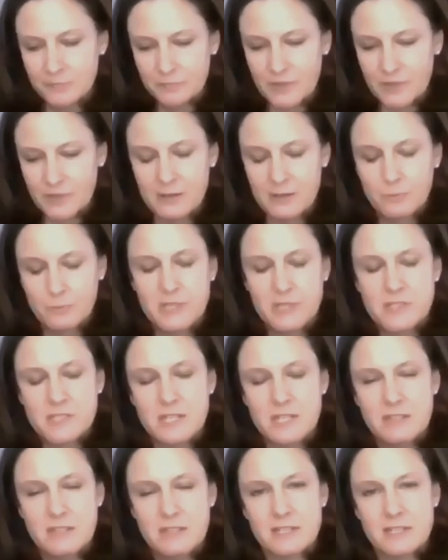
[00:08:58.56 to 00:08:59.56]
And we
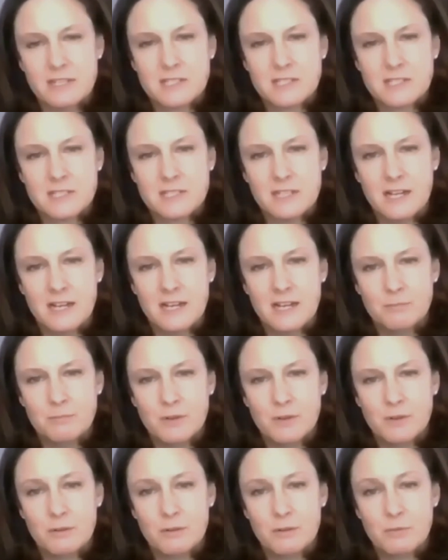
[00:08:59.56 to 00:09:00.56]
see this
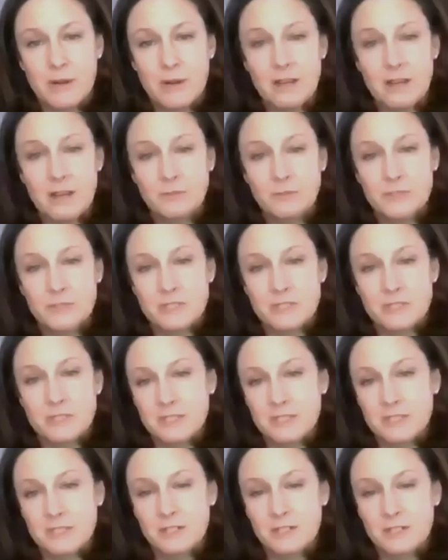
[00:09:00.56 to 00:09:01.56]
around,
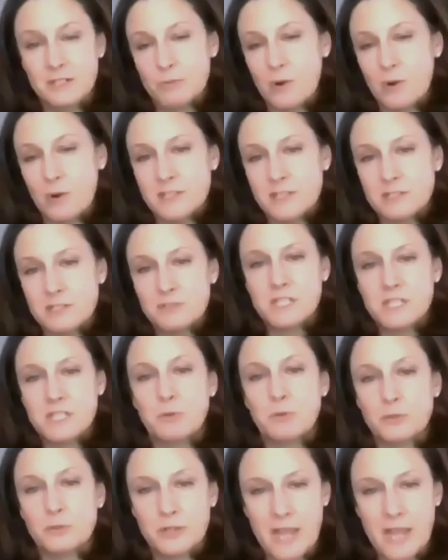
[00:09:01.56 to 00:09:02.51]
you know, the rise of stakeholder